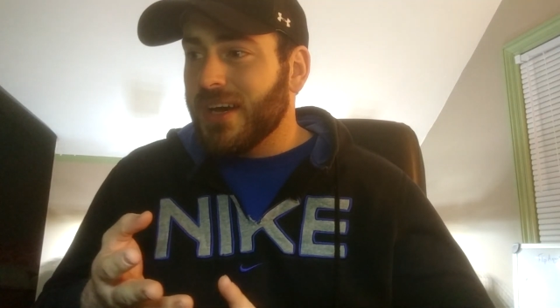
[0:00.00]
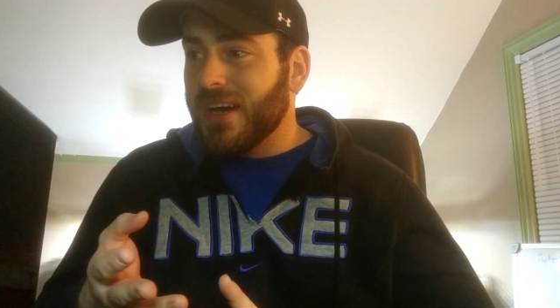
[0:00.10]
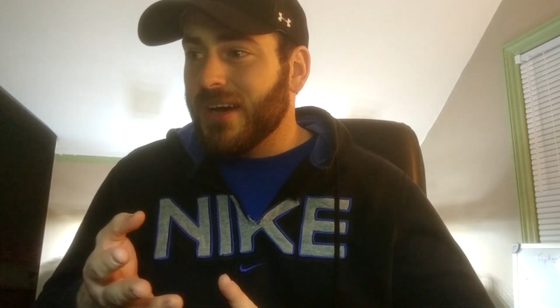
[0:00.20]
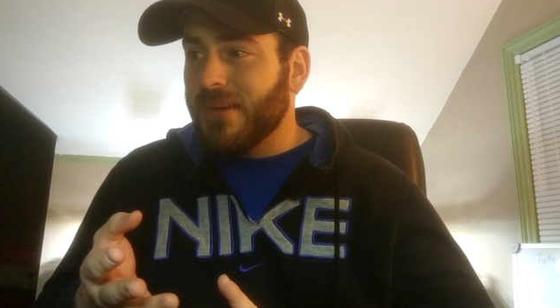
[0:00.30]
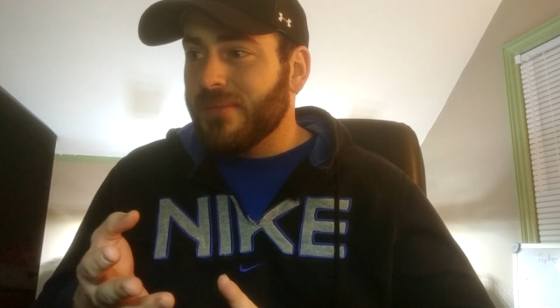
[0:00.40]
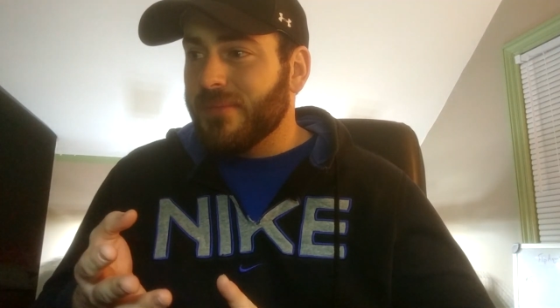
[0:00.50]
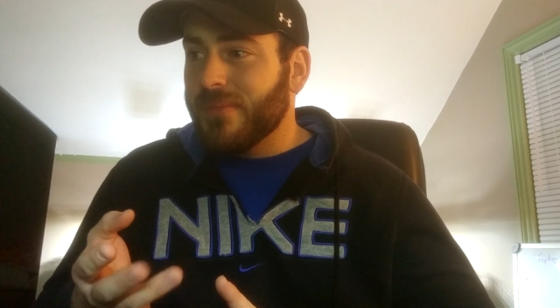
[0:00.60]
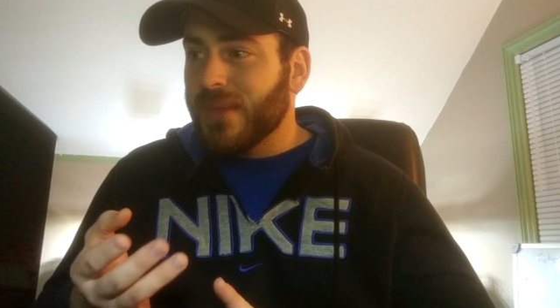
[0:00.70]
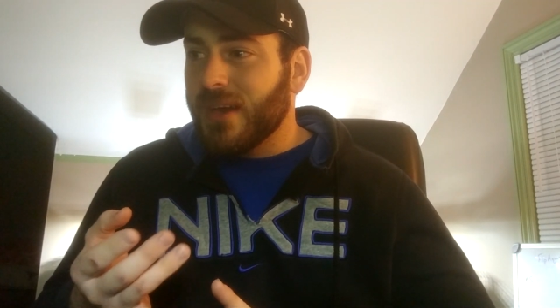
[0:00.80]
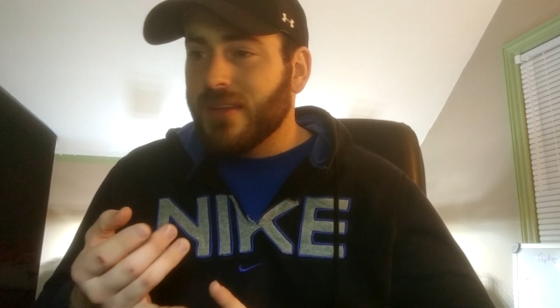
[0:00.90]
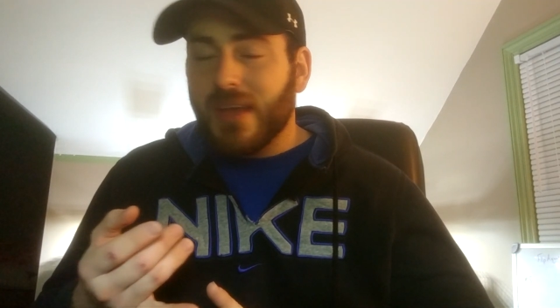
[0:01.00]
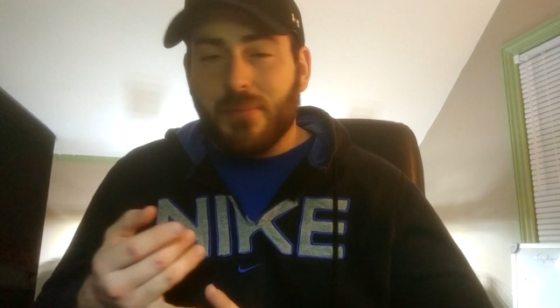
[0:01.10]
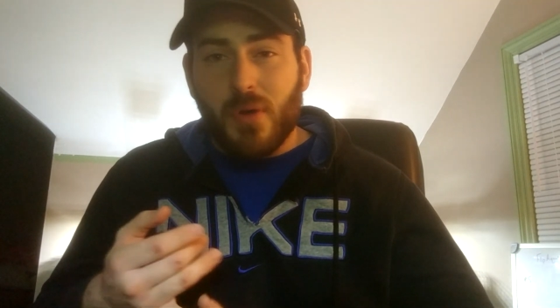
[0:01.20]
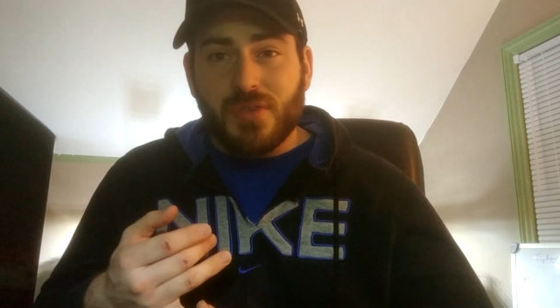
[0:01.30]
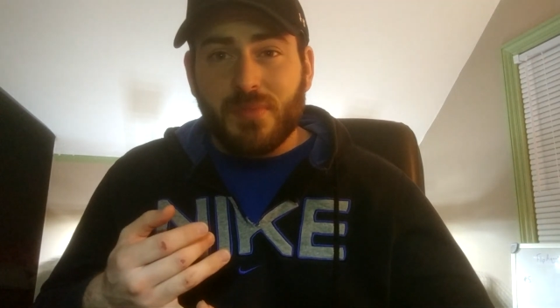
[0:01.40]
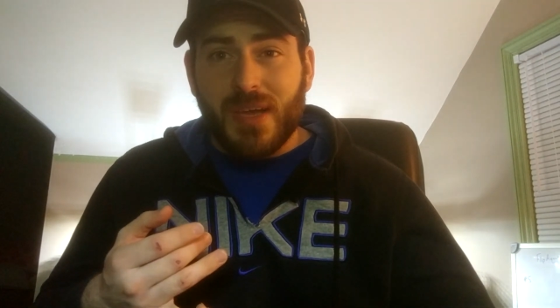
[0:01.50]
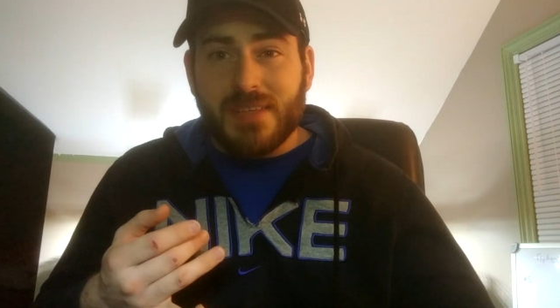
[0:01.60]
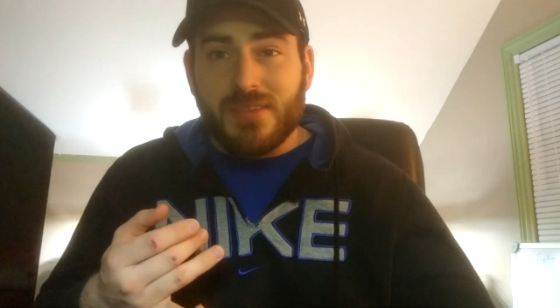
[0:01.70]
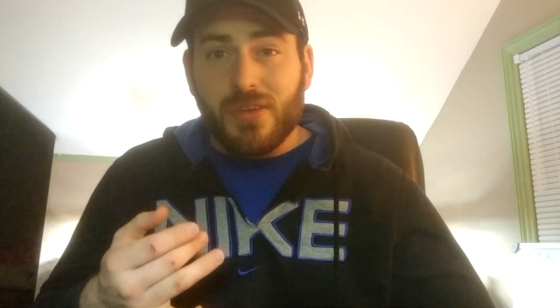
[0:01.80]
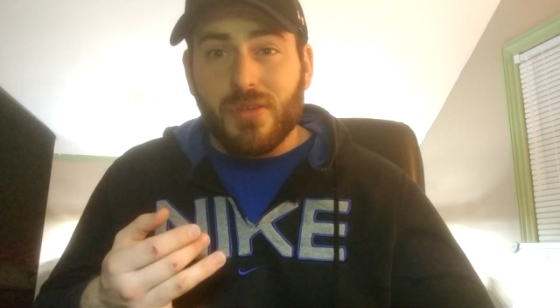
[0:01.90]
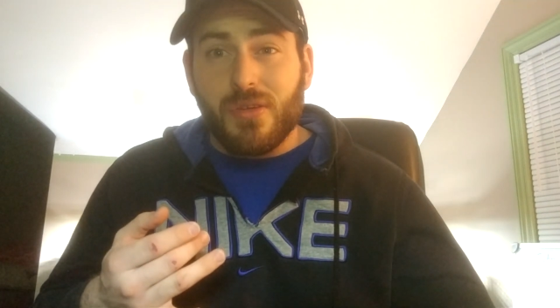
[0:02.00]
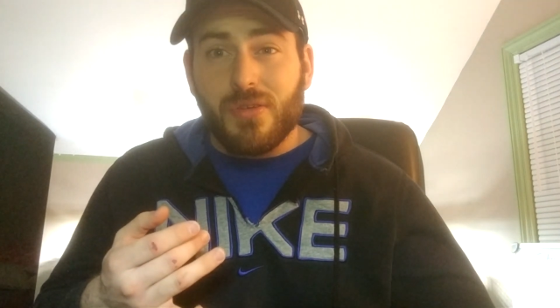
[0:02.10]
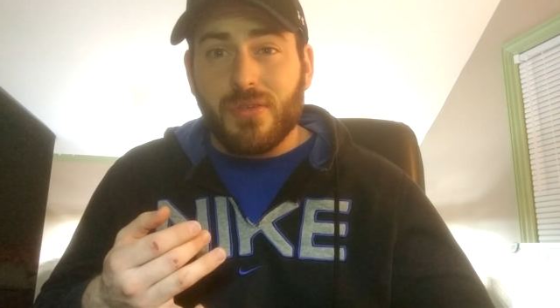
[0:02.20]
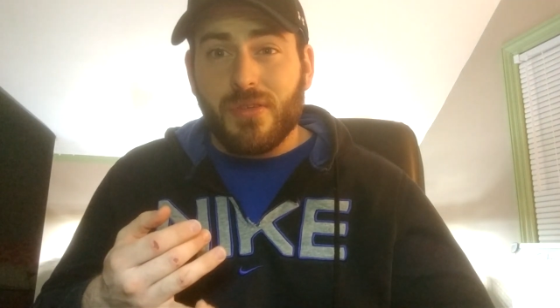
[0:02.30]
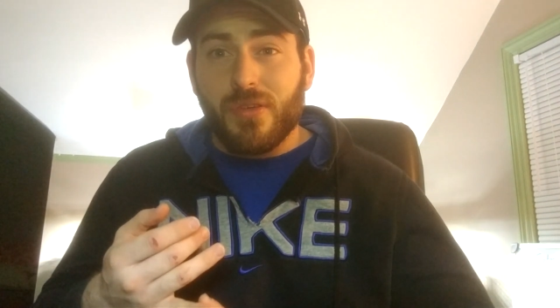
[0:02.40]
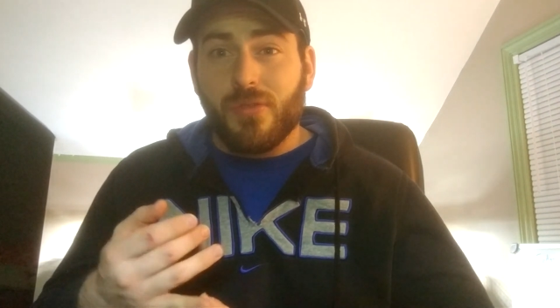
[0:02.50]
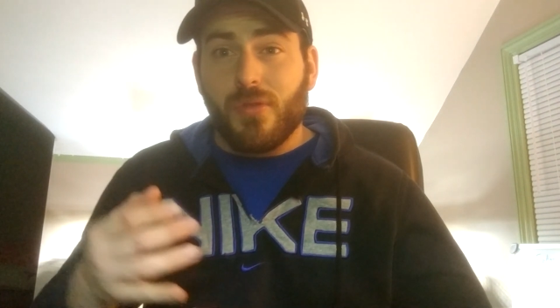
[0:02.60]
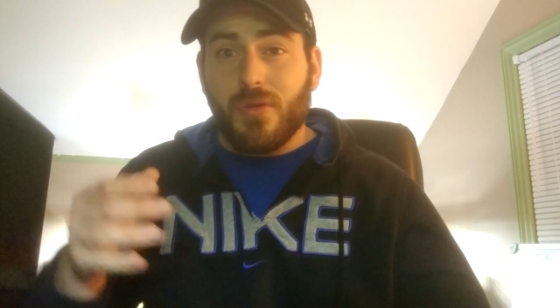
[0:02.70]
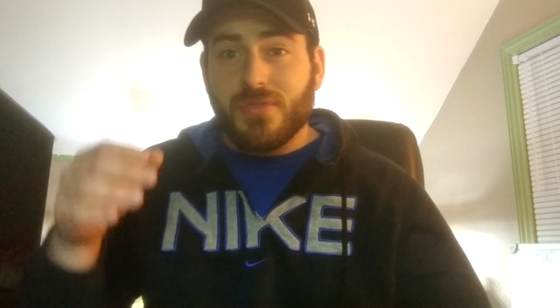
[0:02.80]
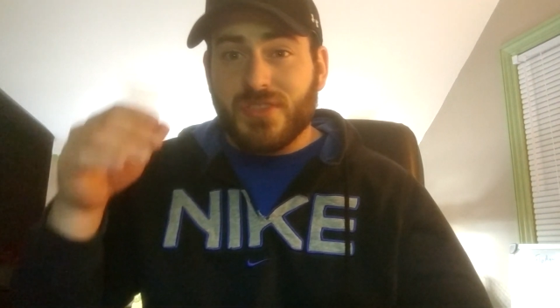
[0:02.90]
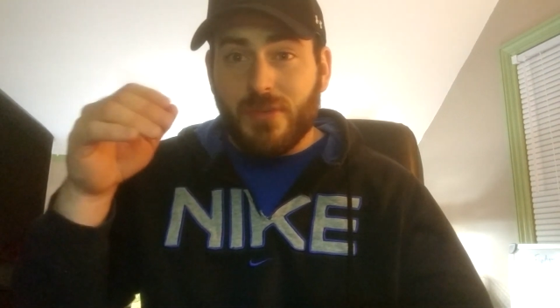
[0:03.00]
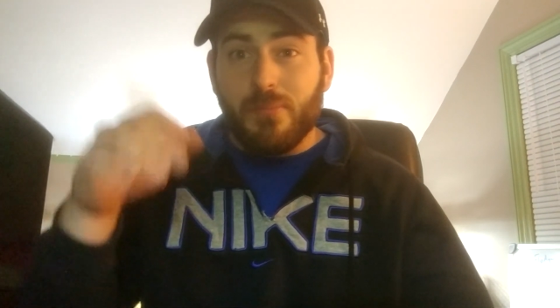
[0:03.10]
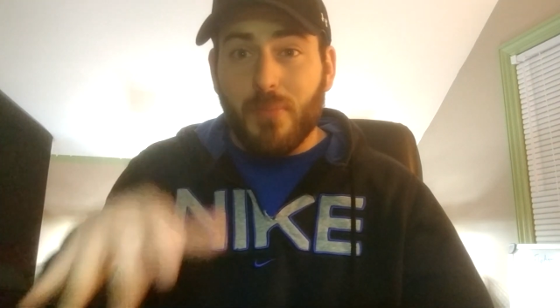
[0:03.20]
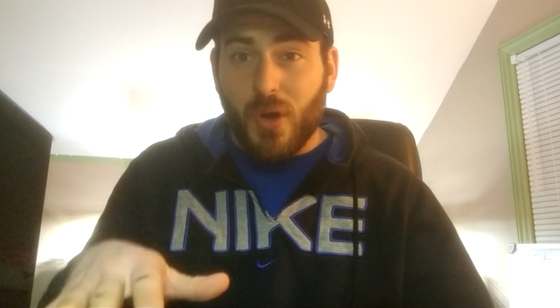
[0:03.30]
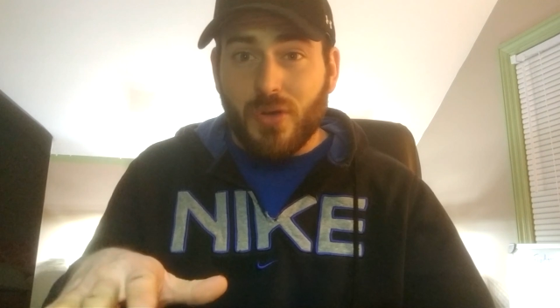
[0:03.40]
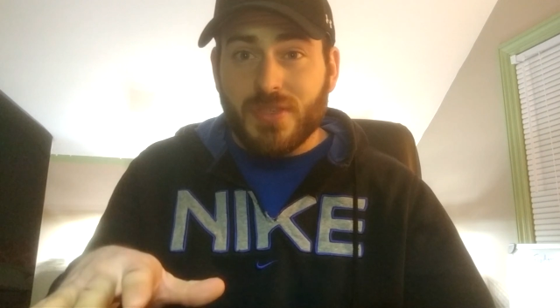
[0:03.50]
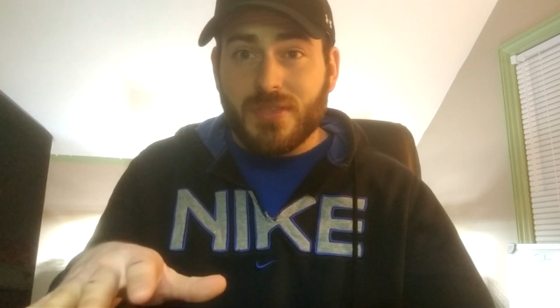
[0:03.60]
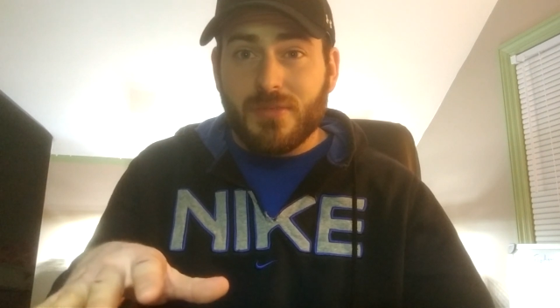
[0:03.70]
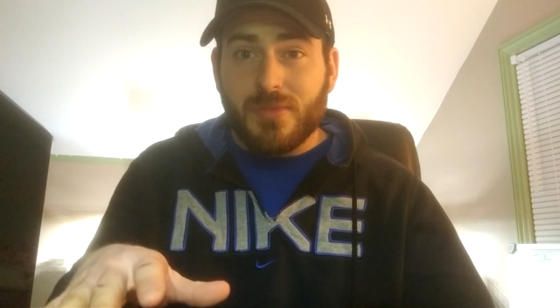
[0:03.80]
Unlike most plants, they're grown submersed,